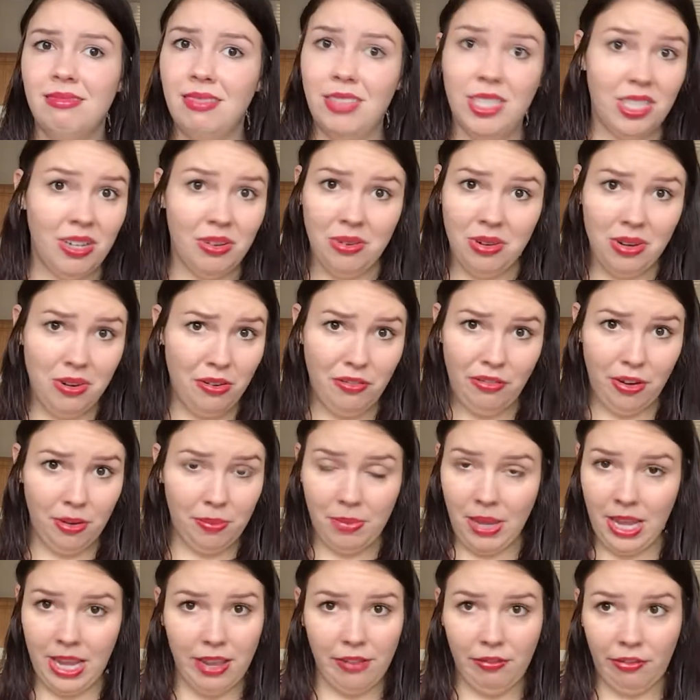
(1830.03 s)
don't
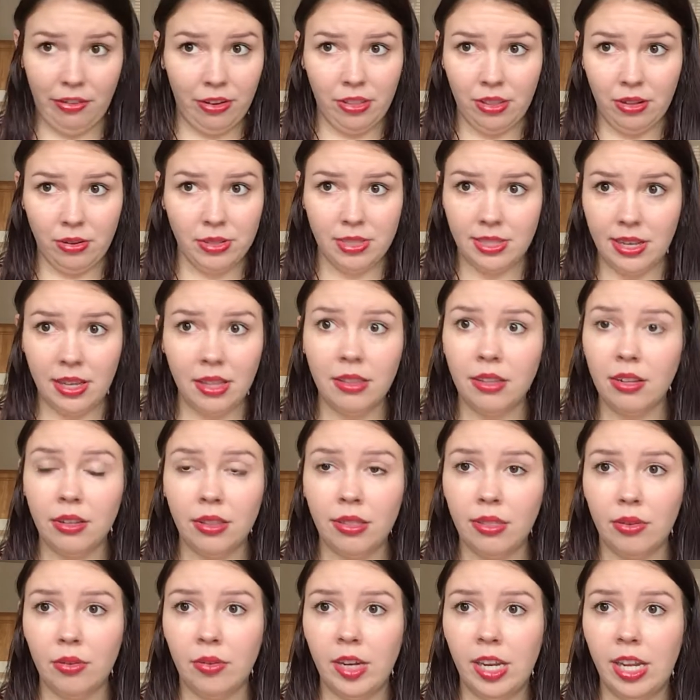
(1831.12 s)
overpay for those other
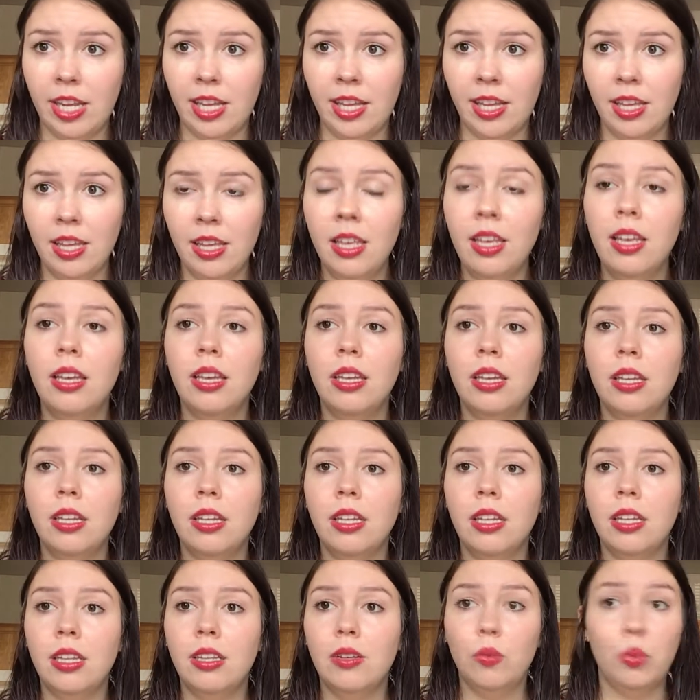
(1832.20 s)
three.
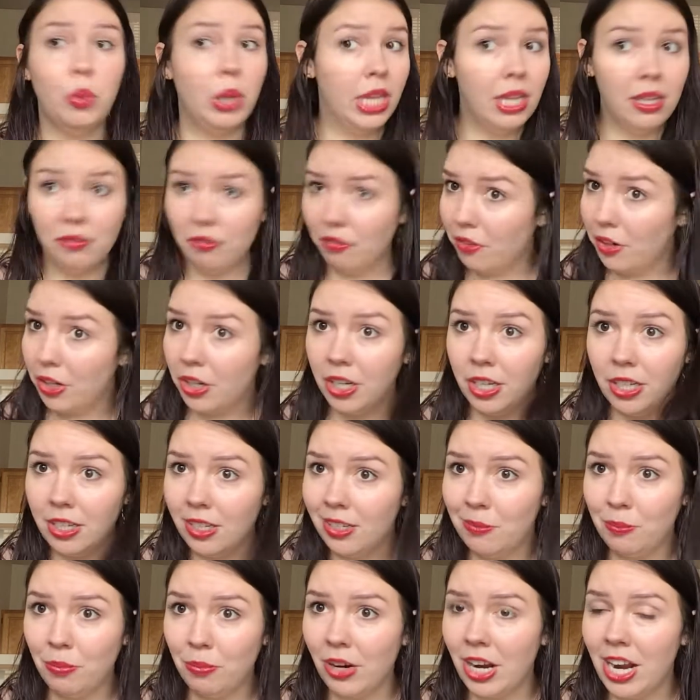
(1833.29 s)
Wait for a
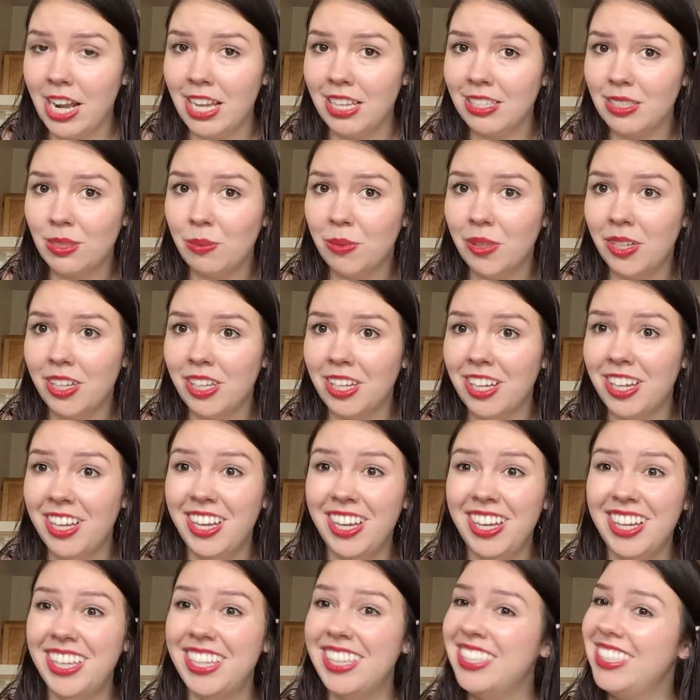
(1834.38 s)
good price
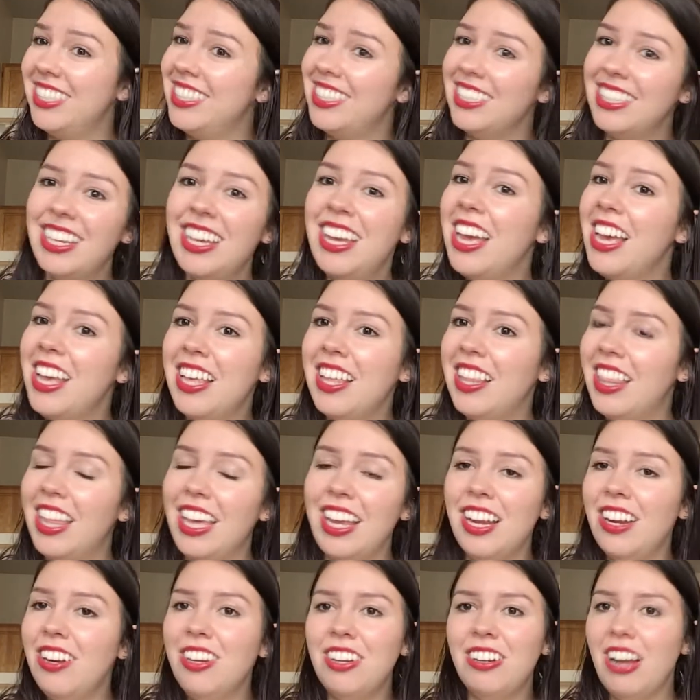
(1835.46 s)
because they
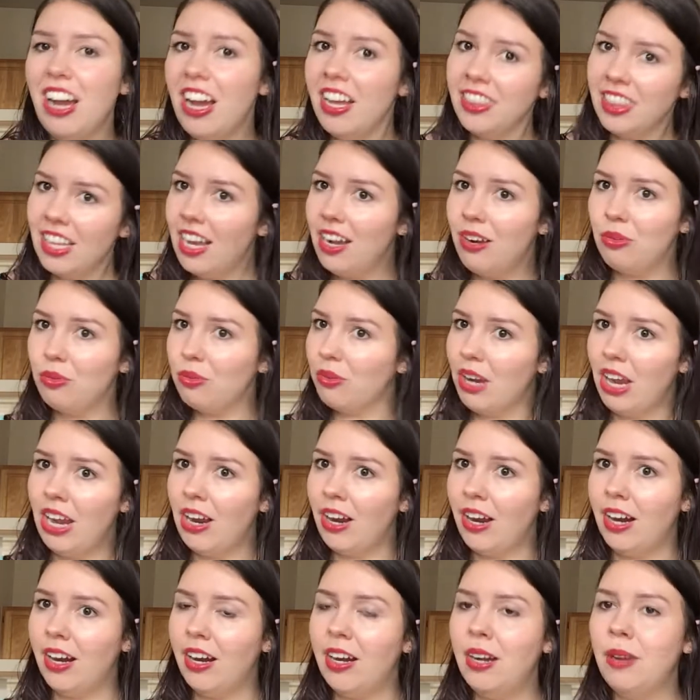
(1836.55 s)
are not that
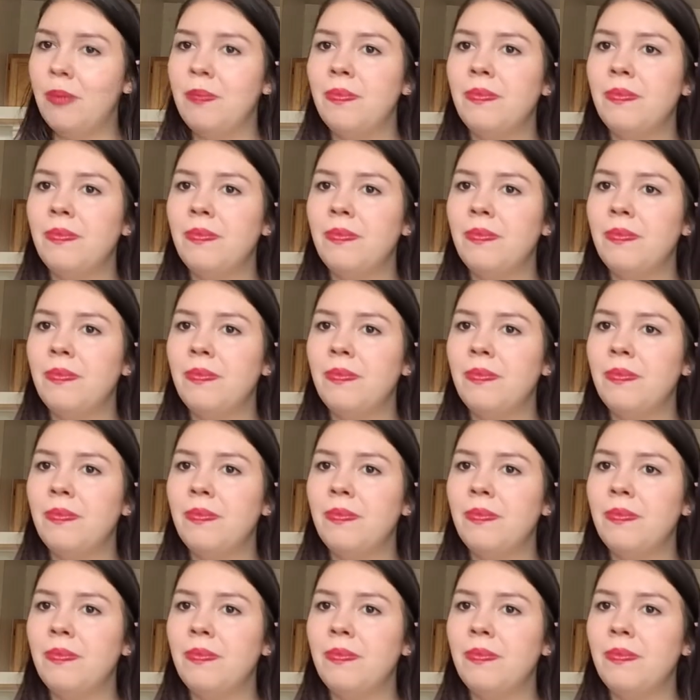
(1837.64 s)
rare.